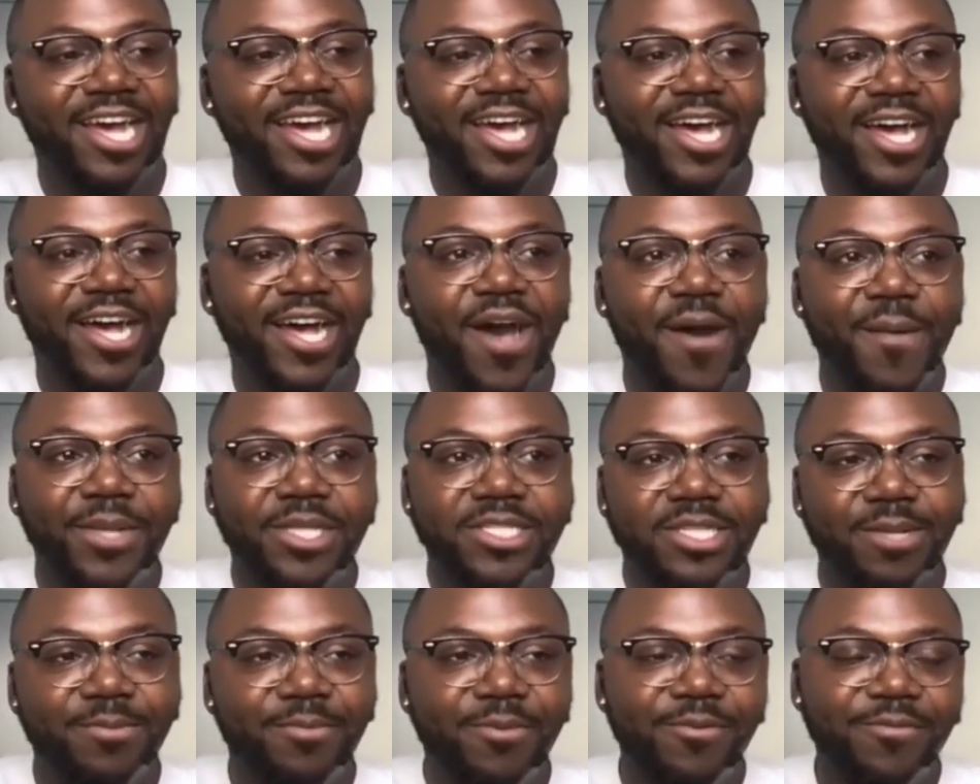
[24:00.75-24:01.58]
Um,
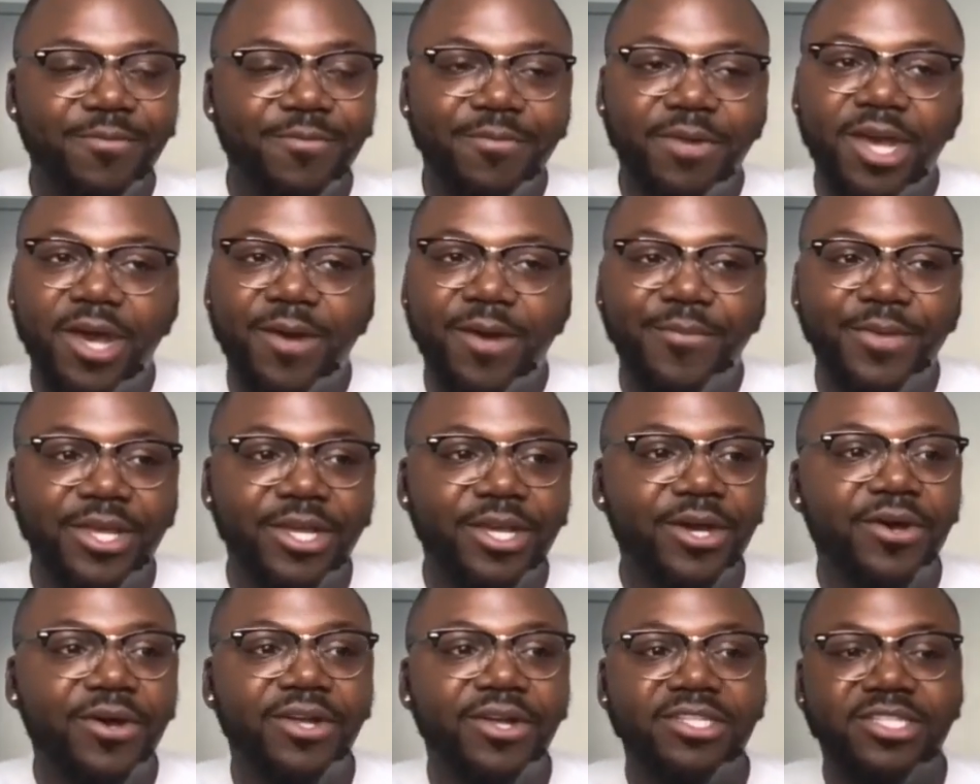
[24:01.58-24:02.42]
and some of them come
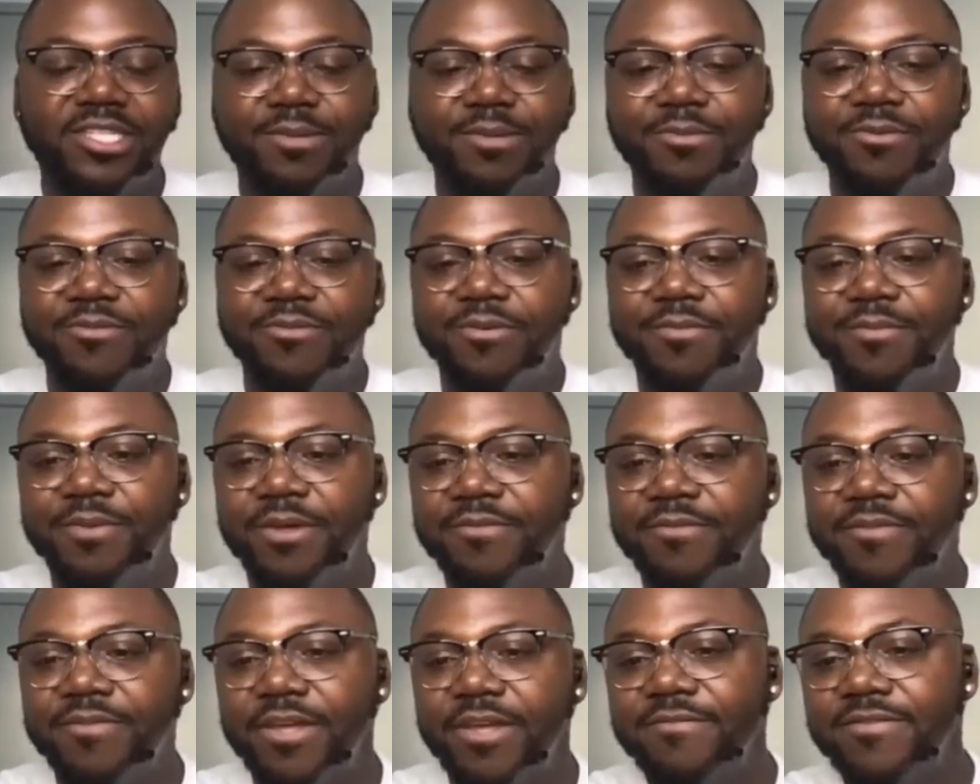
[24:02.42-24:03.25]
and go, and some of
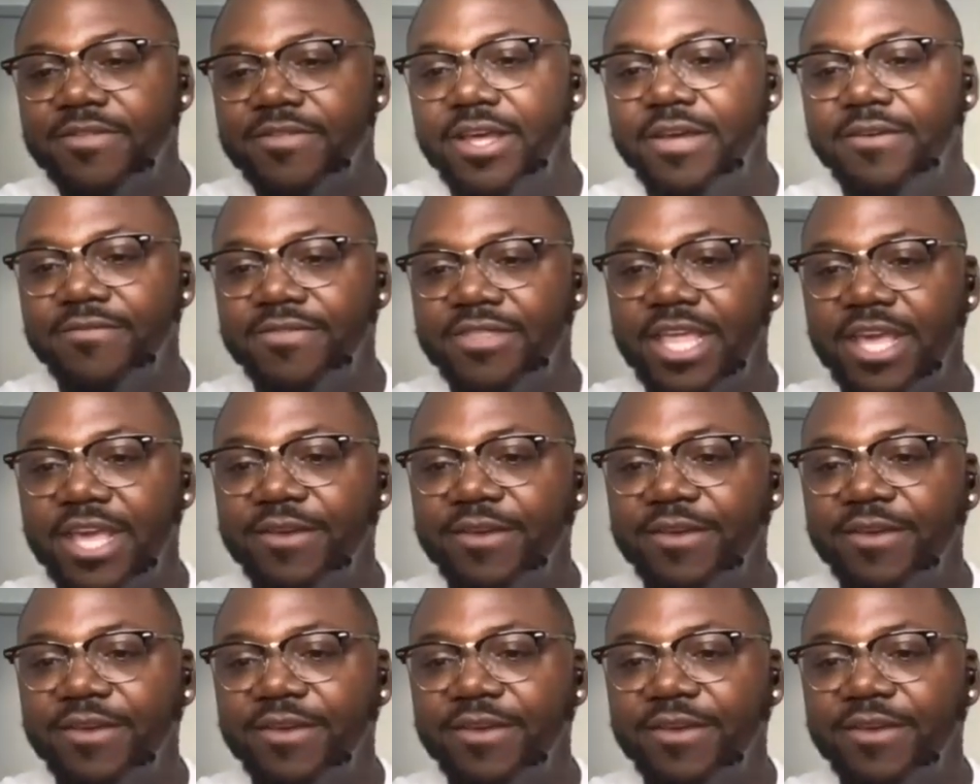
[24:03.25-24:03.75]
them have, have,